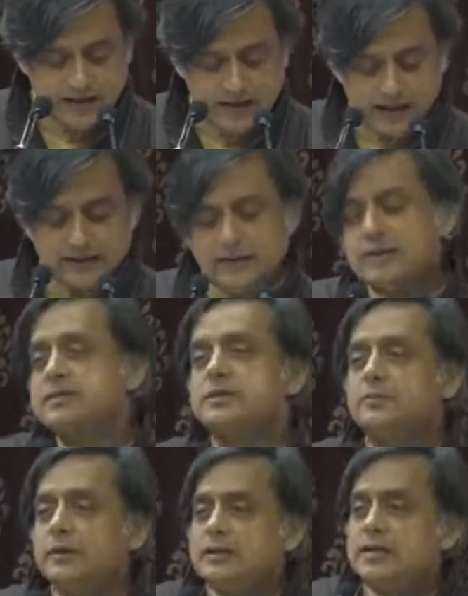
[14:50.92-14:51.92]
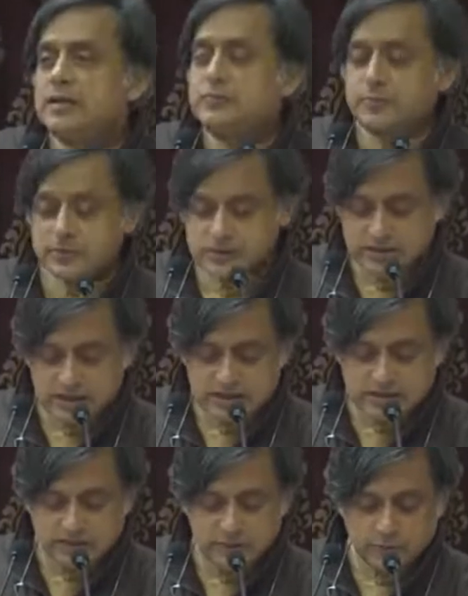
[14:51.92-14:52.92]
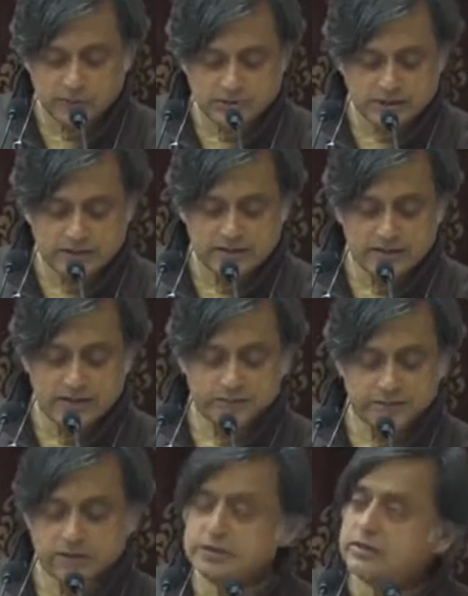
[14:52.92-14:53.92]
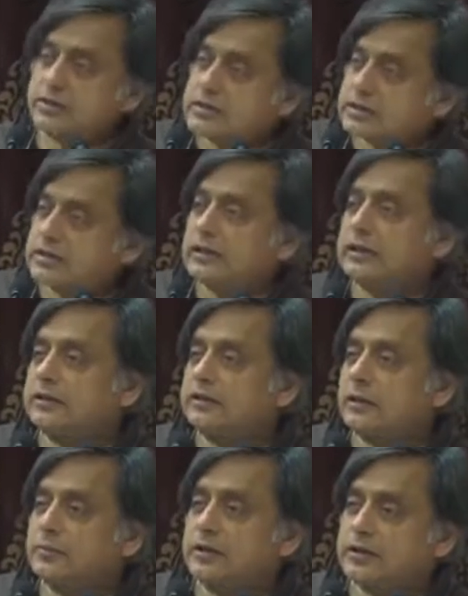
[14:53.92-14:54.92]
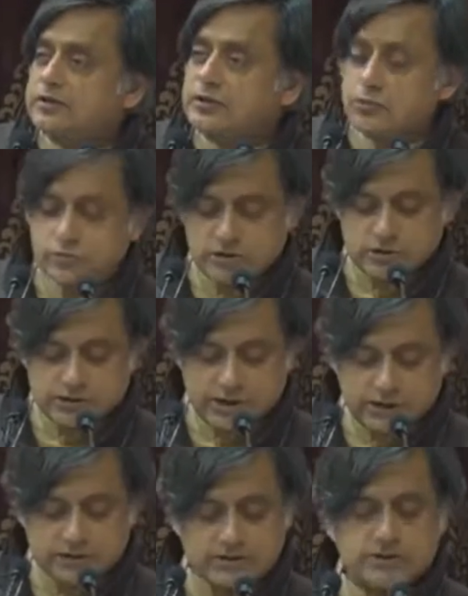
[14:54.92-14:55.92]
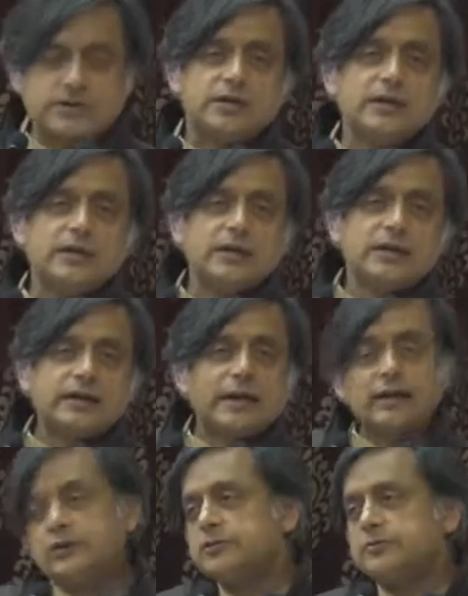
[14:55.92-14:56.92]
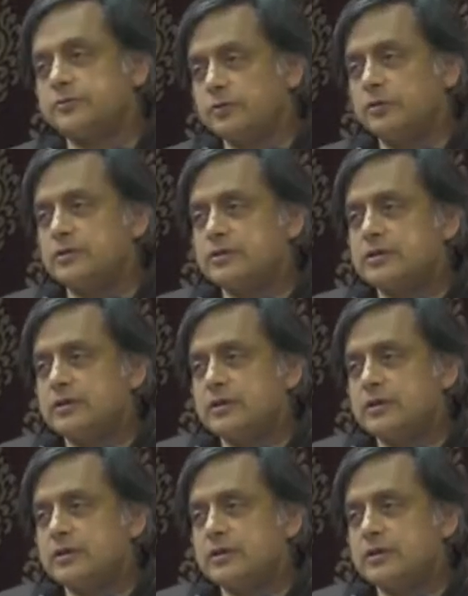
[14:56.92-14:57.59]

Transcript: And instability is precisely what India, with its critical economic and social challenges, cannot afford.